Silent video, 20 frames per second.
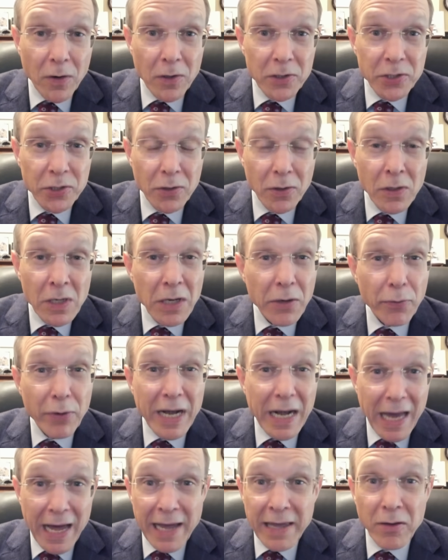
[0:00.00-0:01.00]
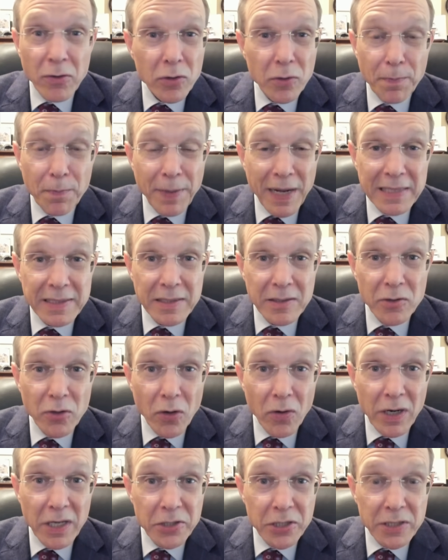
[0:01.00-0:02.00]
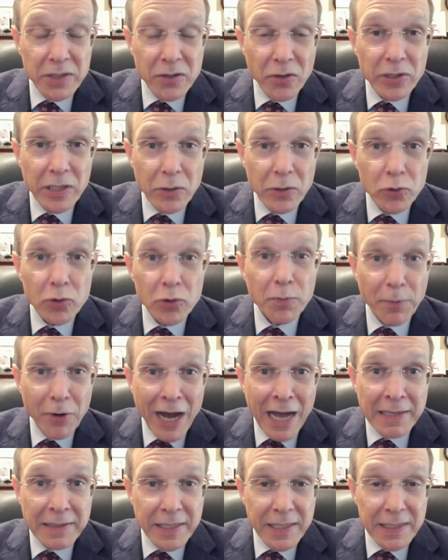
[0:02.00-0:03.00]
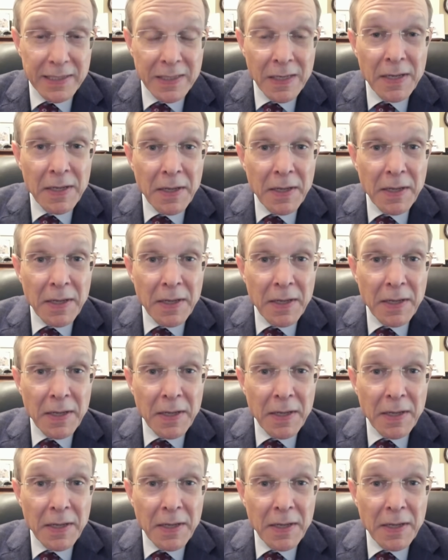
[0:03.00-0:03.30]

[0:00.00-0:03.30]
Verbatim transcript: So relying on past knowledge is not a good practice.